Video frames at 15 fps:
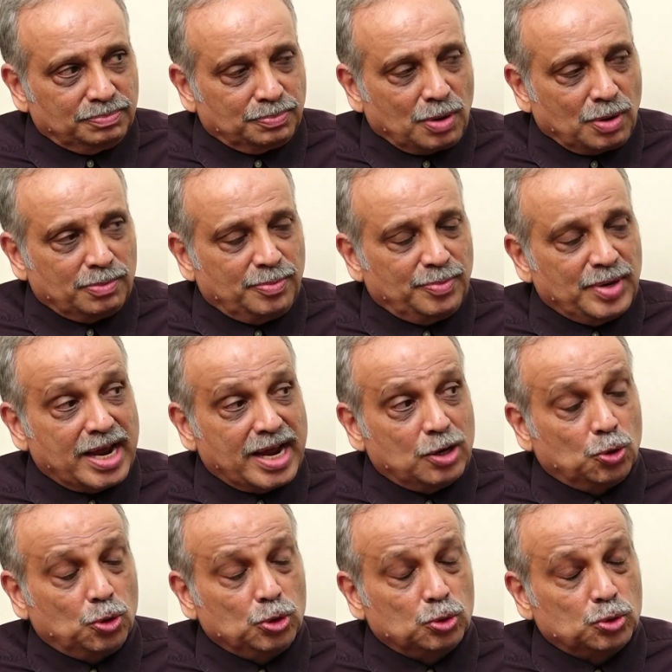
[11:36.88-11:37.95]
probably I
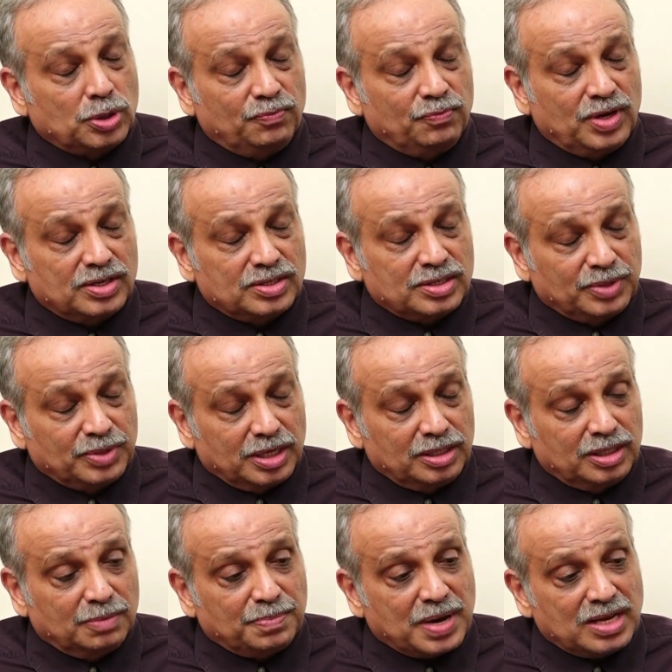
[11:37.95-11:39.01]
owed you somewhere something
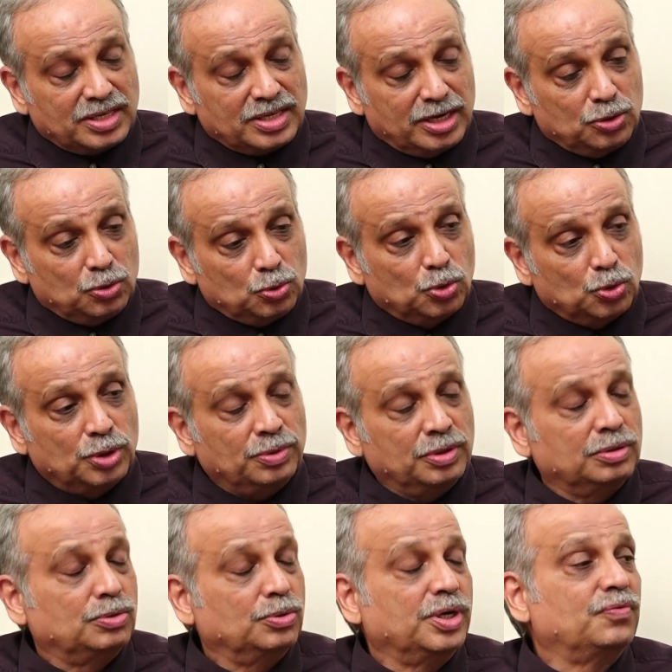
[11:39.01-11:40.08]
in the past and you
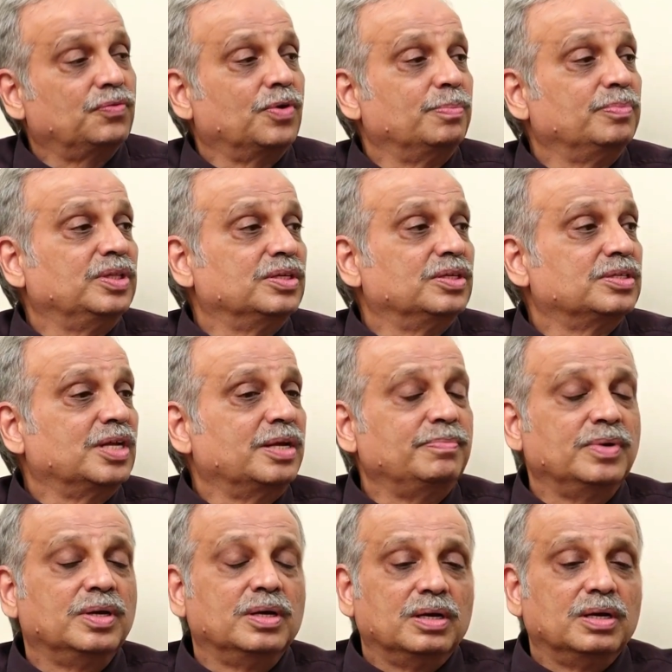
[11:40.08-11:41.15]
took it from me this time.
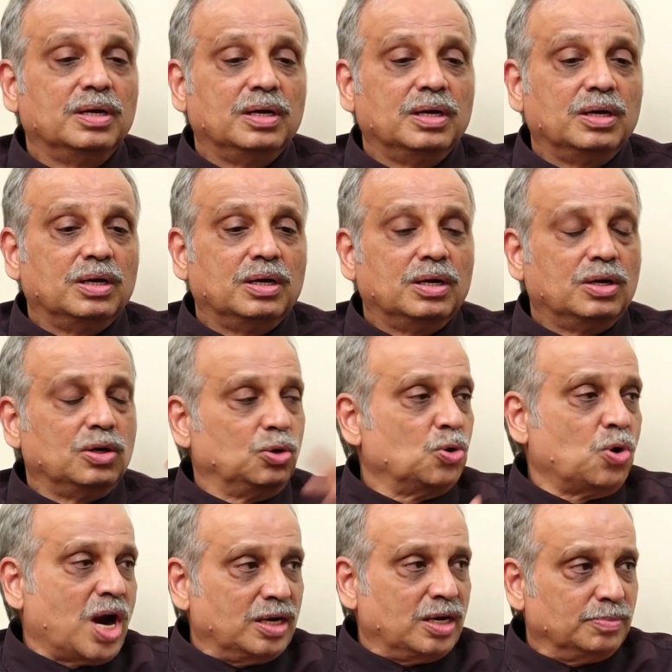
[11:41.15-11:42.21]

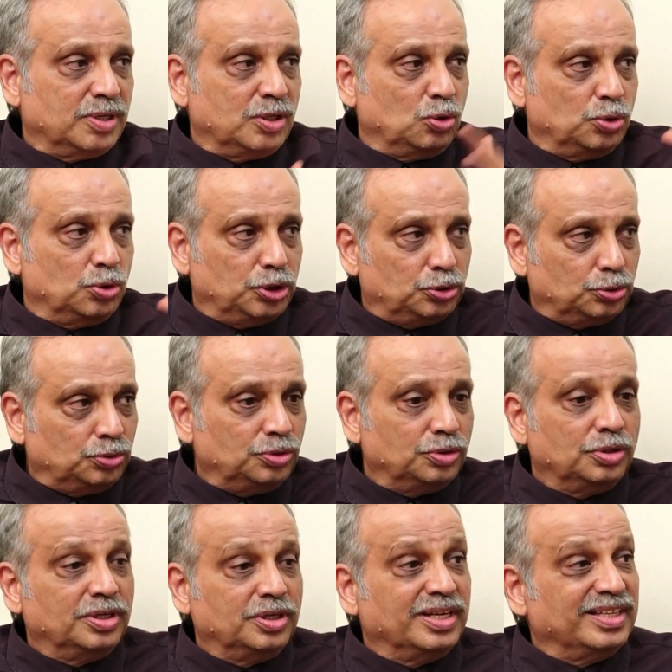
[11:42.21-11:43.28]
No heartburn, no issue.
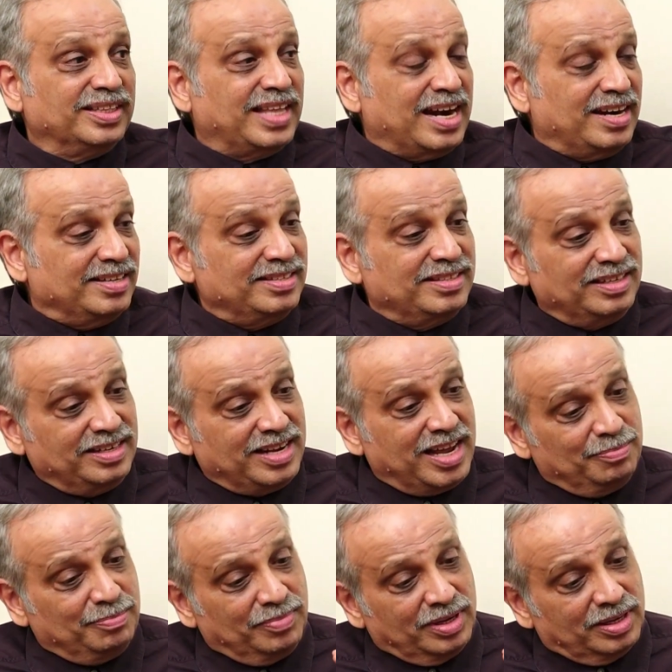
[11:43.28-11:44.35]
That is the
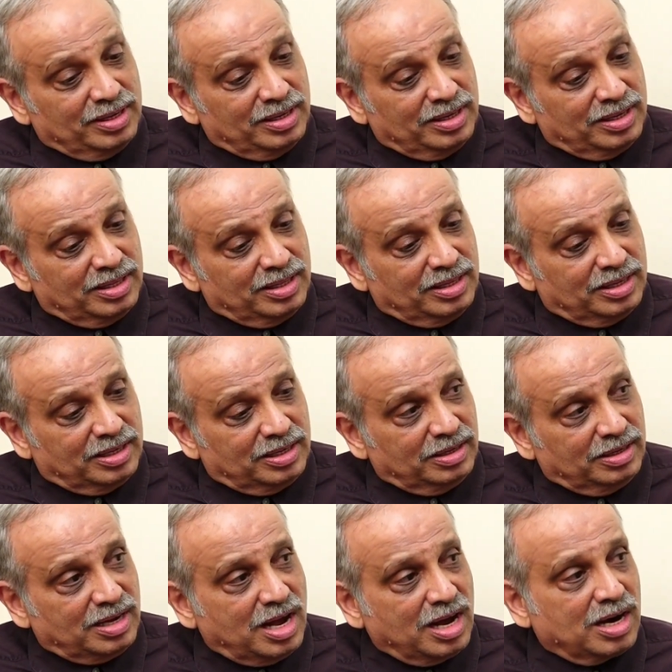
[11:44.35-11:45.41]
time
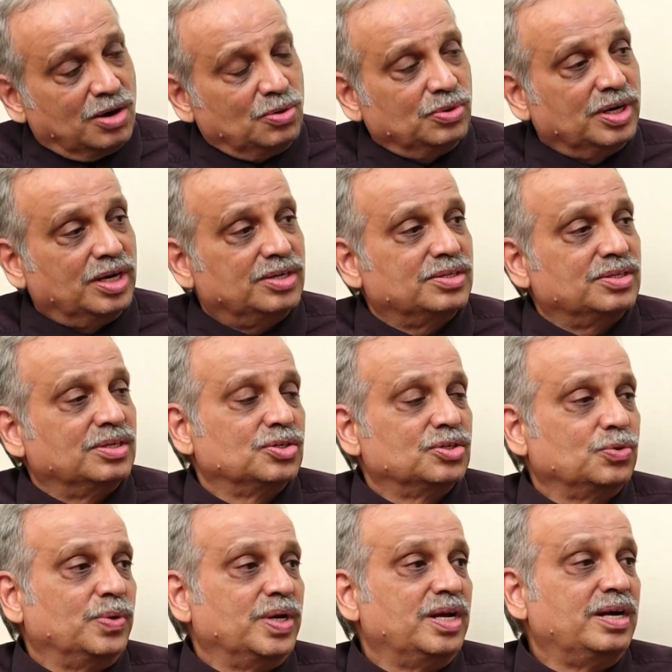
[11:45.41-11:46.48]
the account gets
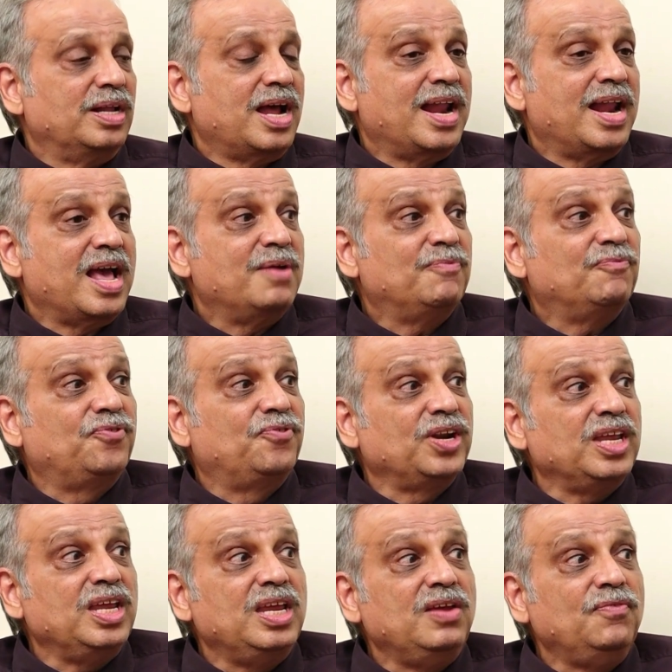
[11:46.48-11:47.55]
squared and I am
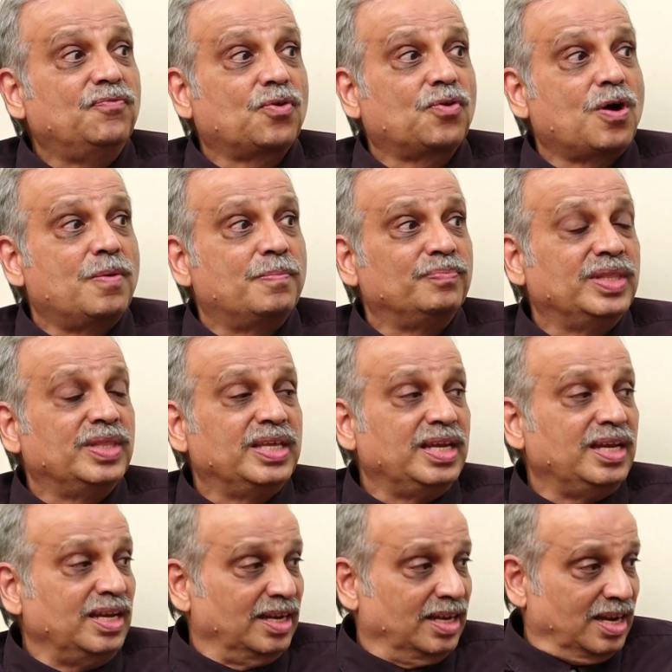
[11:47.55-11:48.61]
free from
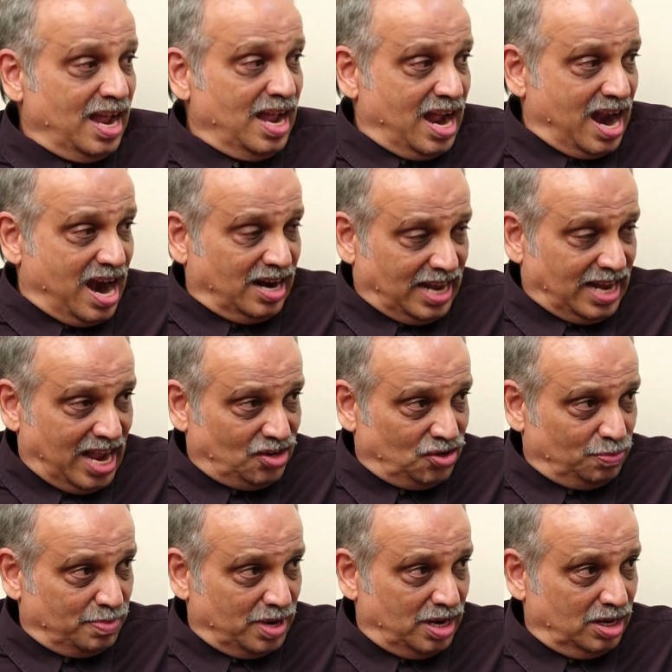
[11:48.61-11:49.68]
the
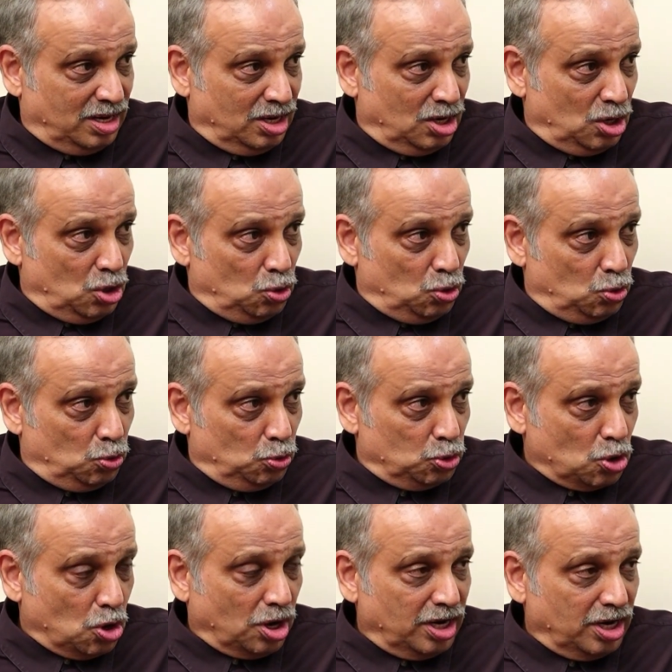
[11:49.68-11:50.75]
attachment to
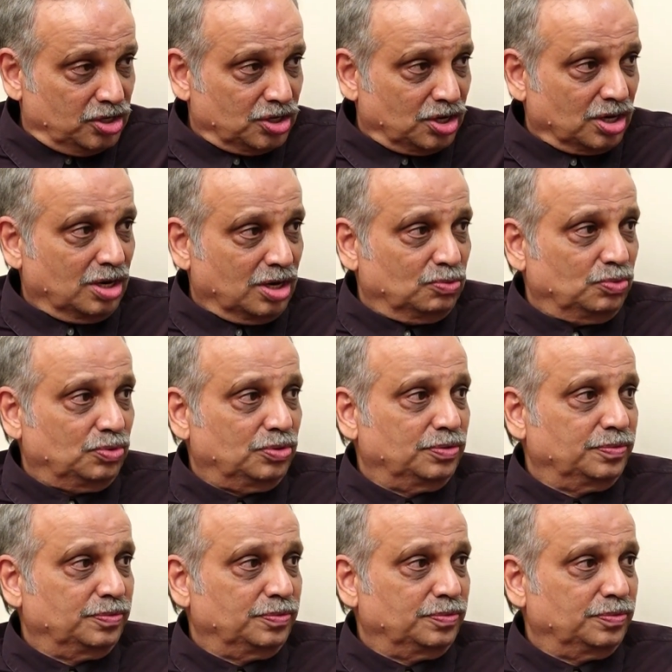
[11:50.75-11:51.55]
your ledger account.